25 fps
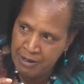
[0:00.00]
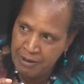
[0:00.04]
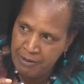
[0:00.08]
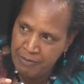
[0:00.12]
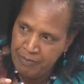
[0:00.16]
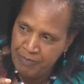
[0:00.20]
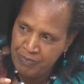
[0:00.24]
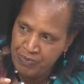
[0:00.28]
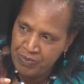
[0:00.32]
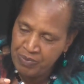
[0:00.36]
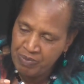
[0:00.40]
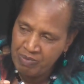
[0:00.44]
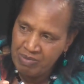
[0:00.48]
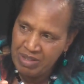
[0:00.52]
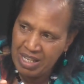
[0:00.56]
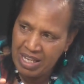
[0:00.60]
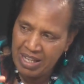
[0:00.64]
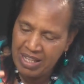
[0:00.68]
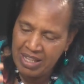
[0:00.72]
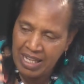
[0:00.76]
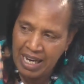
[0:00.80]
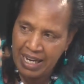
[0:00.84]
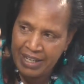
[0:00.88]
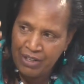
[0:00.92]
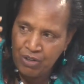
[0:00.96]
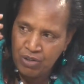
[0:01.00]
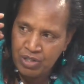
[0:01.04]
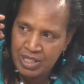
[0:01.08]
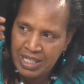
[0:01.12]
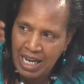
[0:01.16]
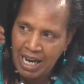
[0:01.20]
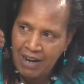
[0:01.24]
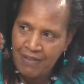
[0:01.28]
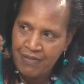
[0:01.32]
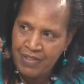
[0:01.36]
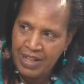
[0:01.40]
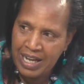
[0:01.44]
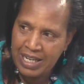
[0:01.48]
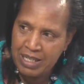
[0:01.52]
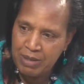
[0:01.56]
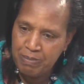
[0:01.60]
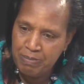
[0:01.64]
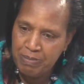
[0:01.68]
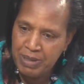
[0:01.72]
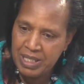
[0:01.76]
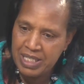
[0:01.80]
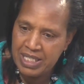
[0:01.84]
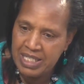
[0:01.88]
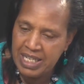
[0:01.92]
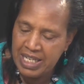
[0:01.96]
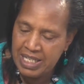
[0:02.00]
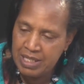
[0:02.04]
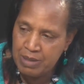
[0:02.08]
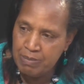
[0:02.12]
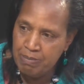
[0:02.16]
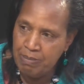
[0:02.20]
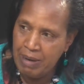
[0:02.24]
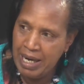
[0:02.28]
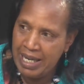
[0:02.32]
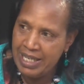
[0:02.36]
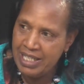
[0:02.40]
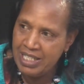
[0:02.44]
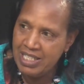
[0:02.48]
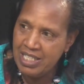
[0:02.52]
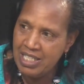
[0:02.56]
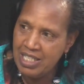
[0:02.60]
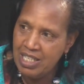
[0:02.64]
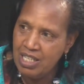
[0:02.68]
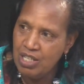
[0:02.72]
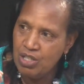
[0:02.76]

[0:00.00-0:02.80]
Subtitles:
mind. I don't have that business mind